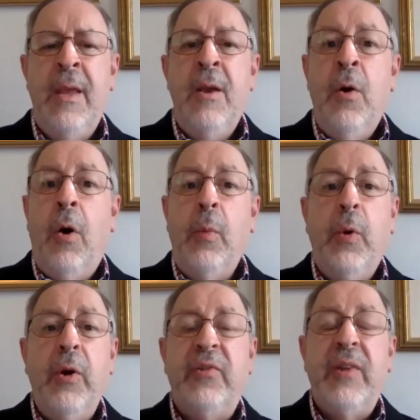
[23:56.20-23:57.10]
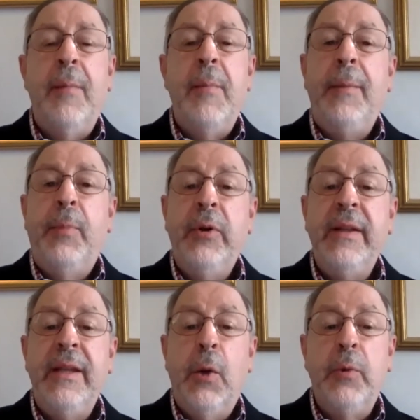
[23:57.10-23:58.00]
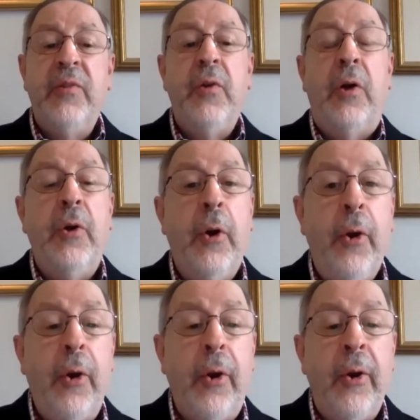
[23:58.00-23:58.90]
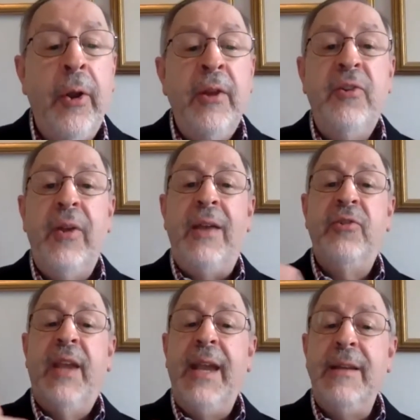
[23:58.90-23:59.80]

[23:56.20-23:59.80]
Or worse, am I putting the onus on her to educate